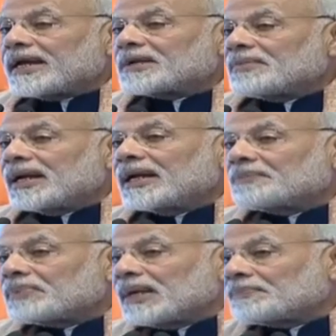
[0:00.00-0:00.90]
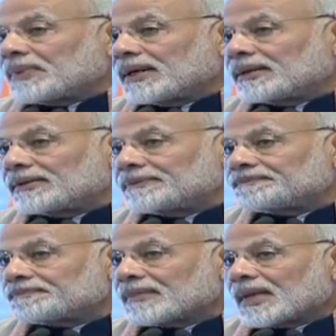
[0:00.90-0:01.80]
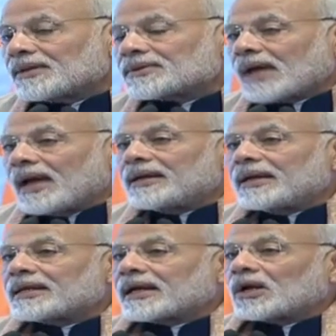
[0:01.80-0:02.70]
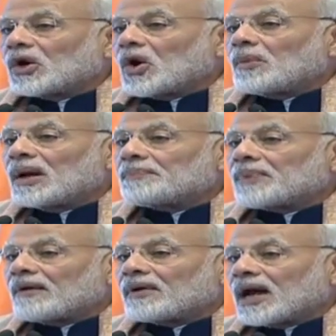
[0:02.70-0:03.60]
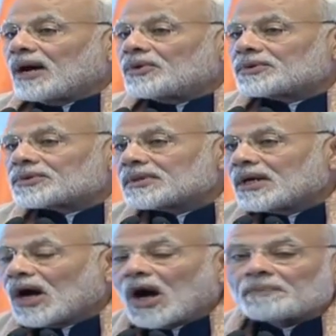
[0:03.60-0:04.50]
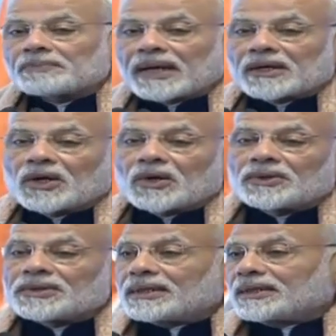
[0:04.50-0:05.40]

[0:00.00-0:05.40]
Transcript: million people sign as a global powerhouse of technology.